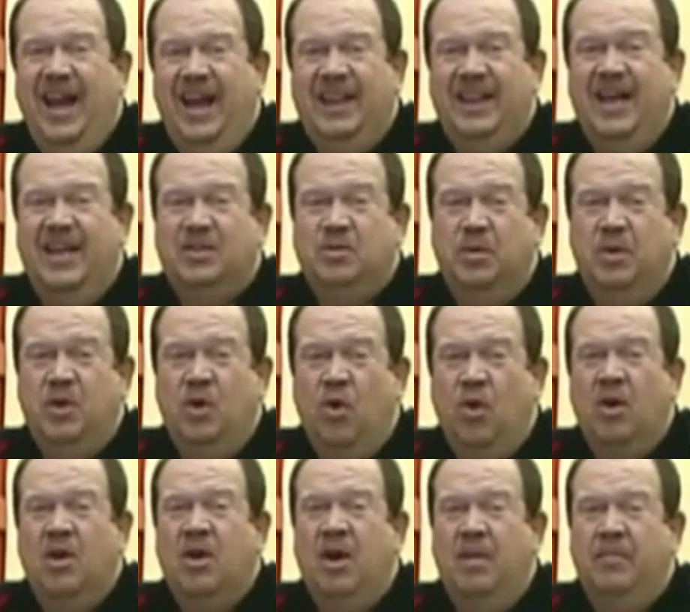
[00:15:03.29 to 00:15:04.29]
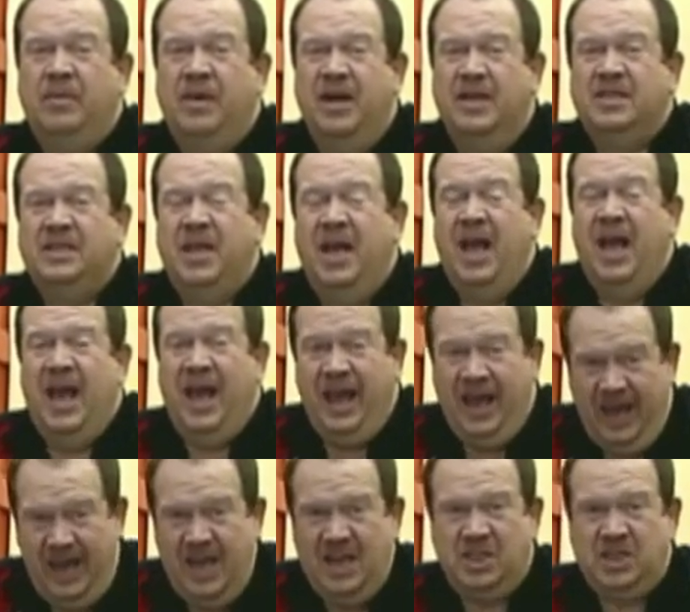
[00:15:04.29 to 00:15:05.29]
And that's what Norcom does
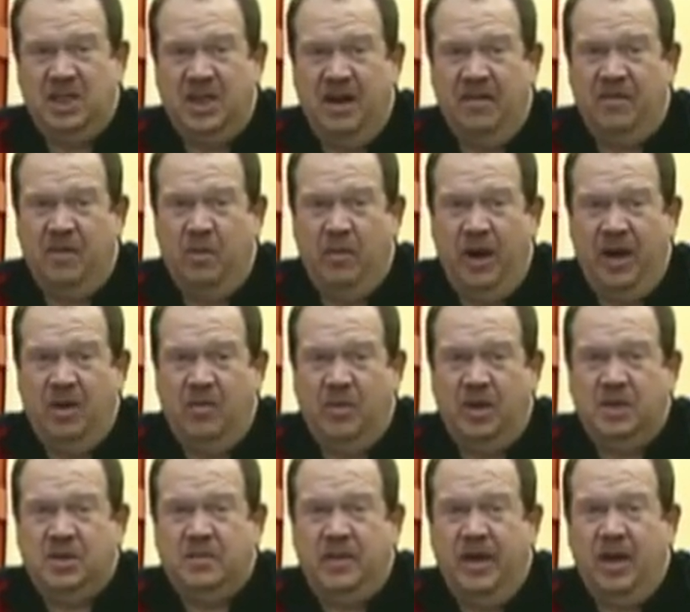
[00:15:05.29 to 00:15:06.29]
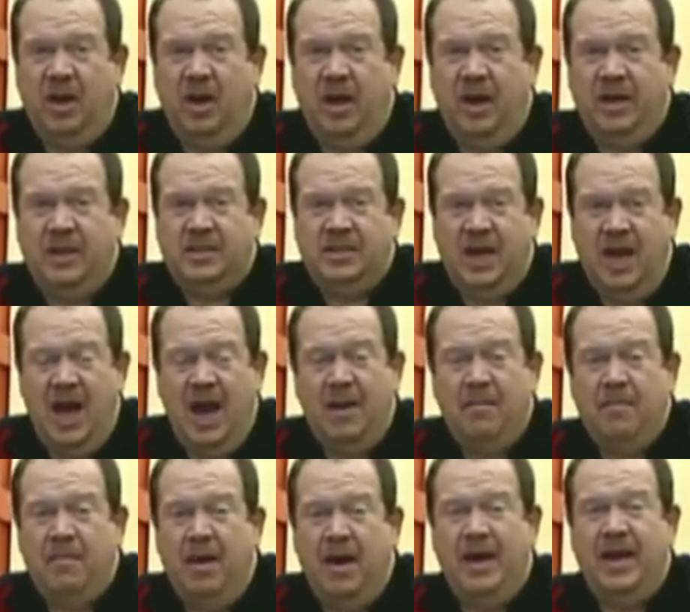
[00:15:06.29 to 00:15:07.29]
each and every week. We spend a lot of
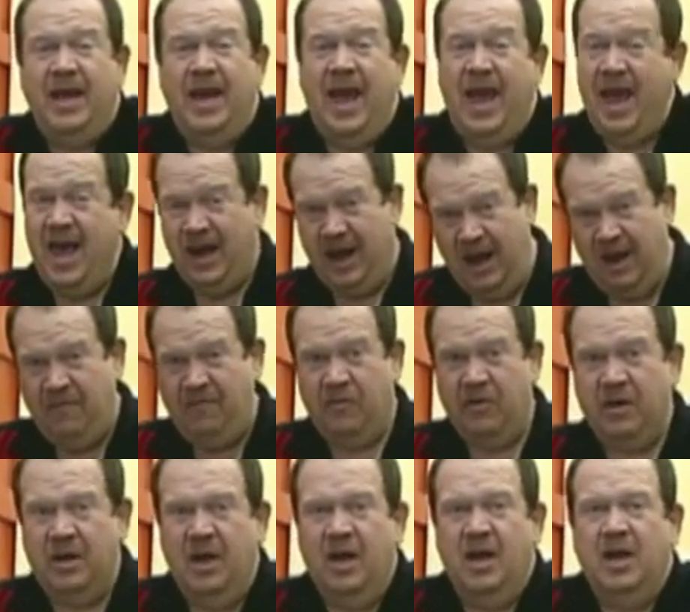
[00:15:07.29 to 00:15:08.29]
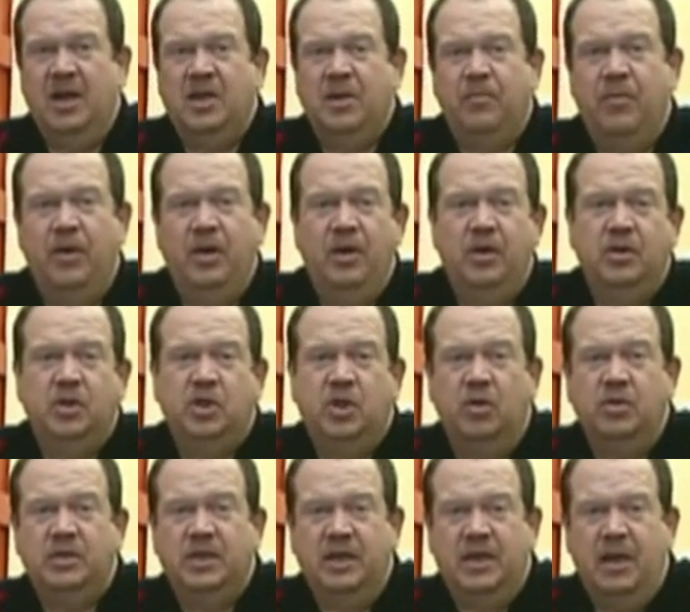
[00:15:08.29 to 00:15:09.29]
time, money, and effort to bring you
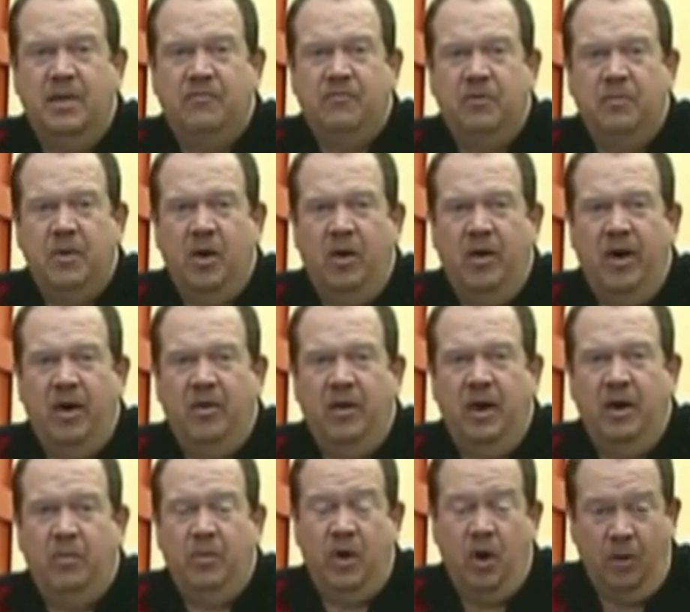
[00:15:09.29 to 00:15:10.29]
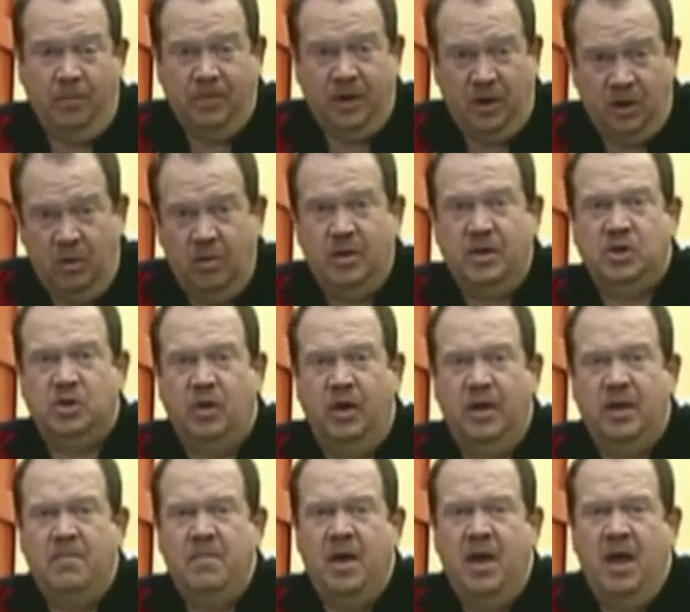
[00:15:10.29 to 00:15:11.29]
shows that come from your area. And we hope that you
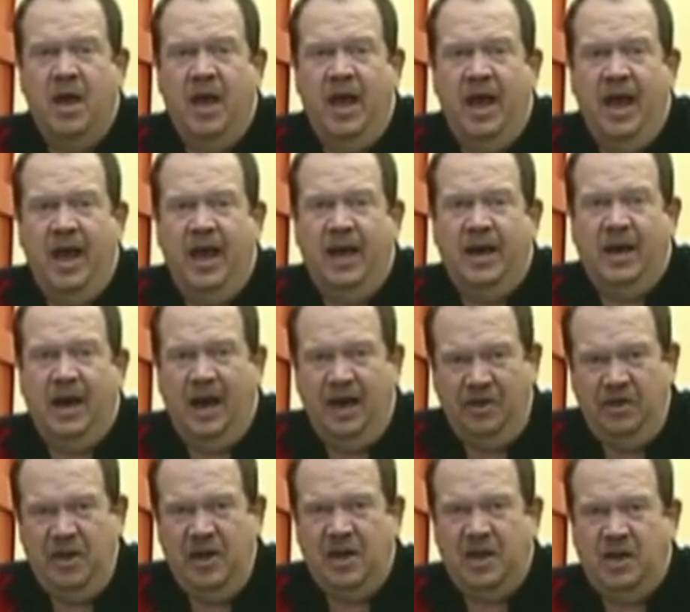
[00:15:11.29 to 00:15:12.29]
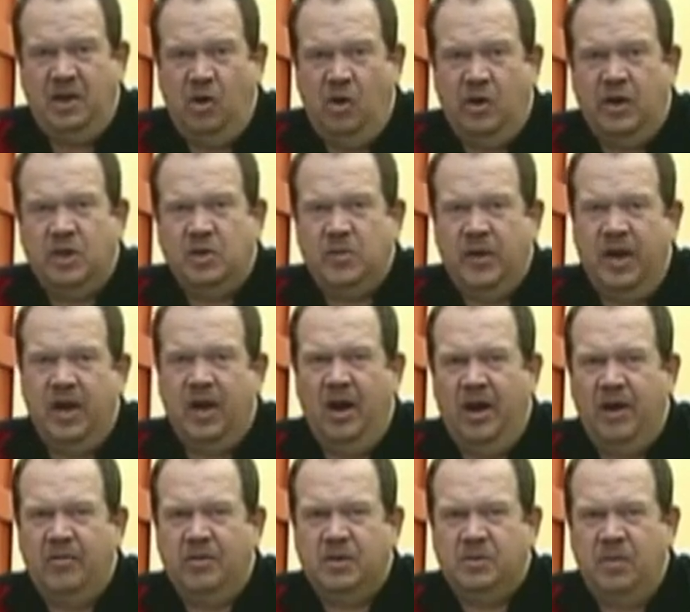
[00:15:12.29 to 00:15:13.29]
enjoy them. And I think you do, because we get a
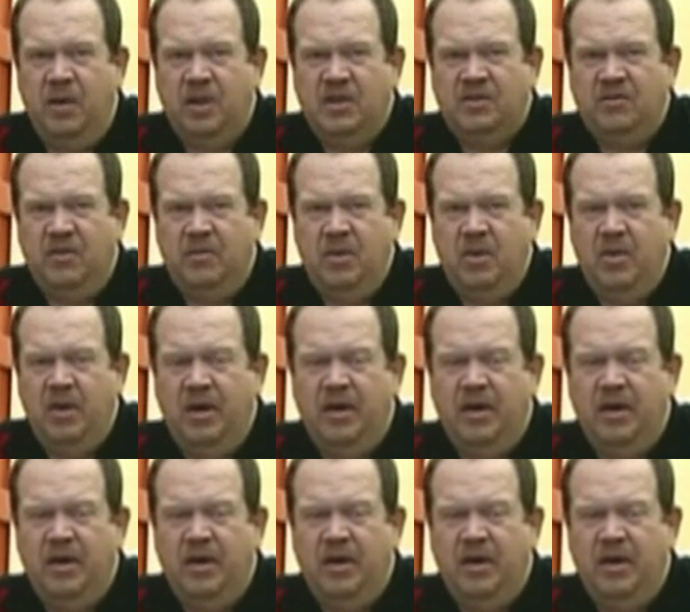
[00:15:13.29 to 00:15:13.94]
lot of response from you.